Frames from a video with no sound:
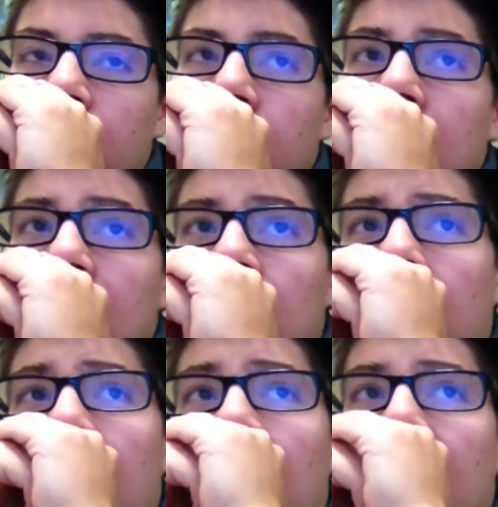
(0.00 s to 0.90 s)
They
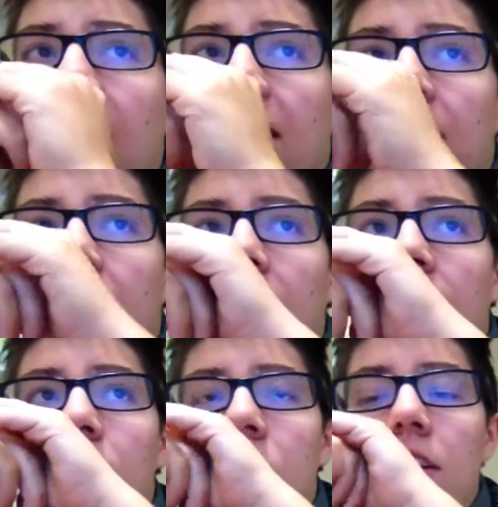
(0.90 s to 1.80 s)
try. I
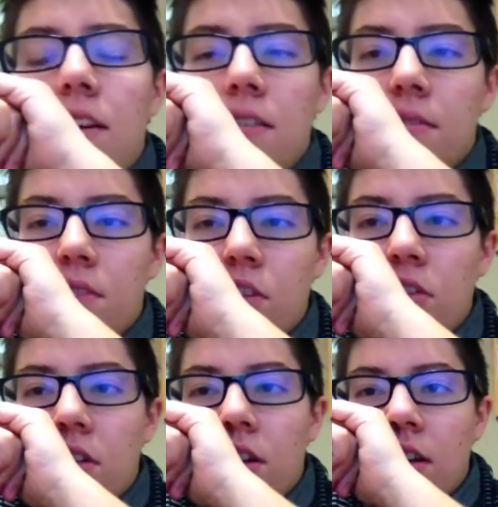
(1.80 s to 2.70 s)
was trying to
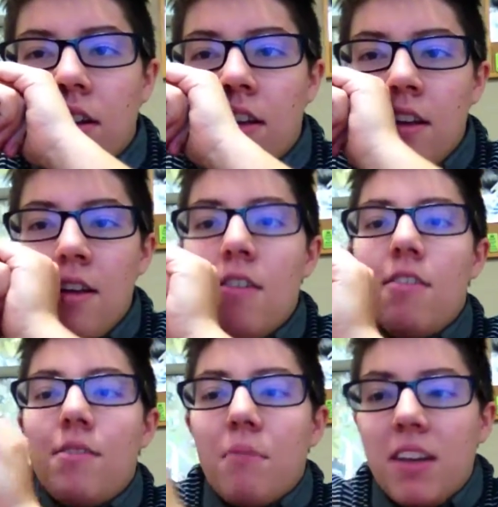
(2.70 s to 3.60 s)
joke
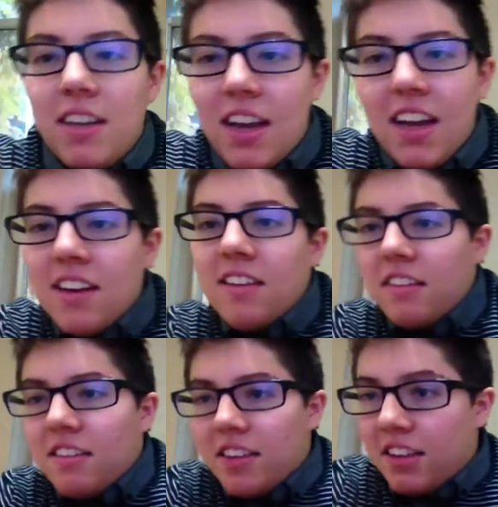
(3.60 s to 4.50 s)
with my dad
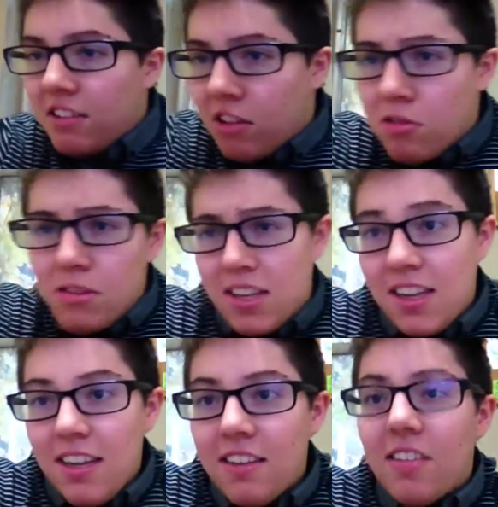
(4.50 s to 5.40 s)
because he's low
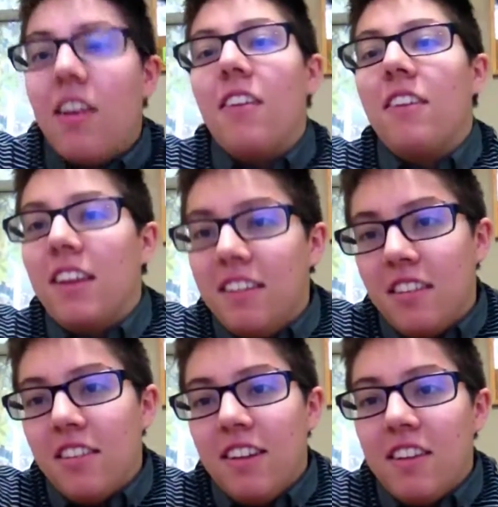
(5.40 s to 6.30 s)
T, so now he's
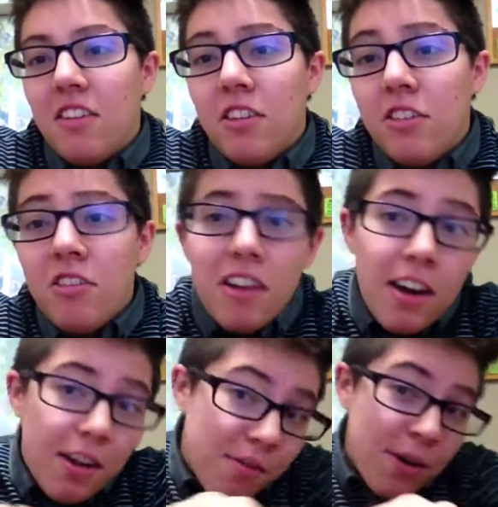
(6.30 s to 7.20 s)
on testosterone, and
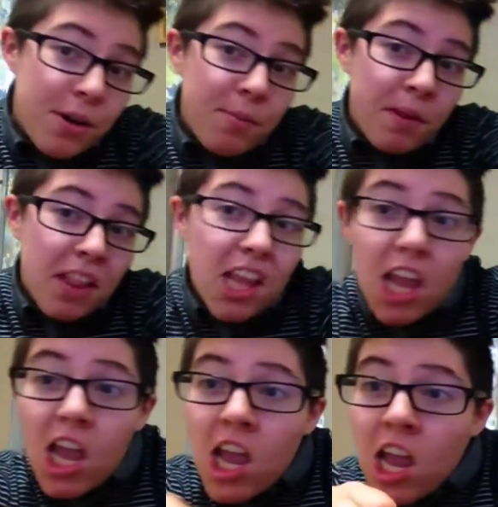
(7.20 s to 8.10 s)
I wanted to be like,
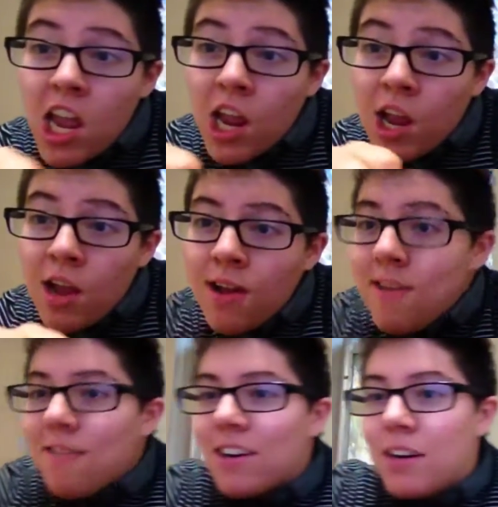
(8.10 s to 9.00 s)
hey,
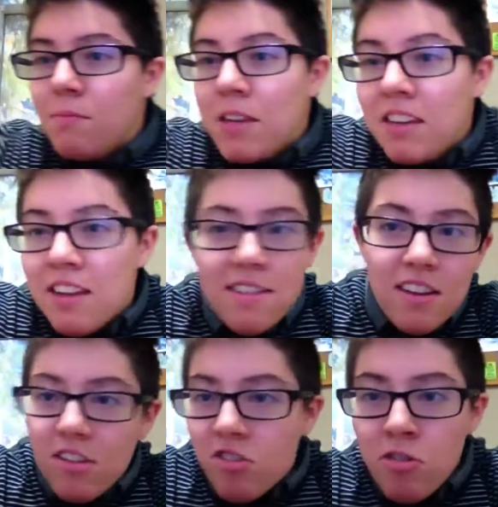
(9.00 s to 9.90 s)
we're gonna be
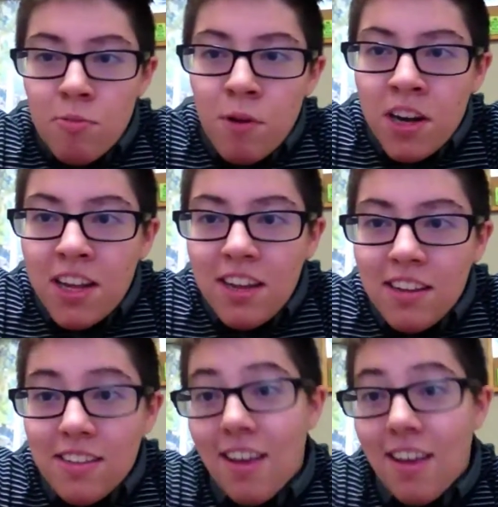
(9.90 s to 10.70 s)
testosterone buddies.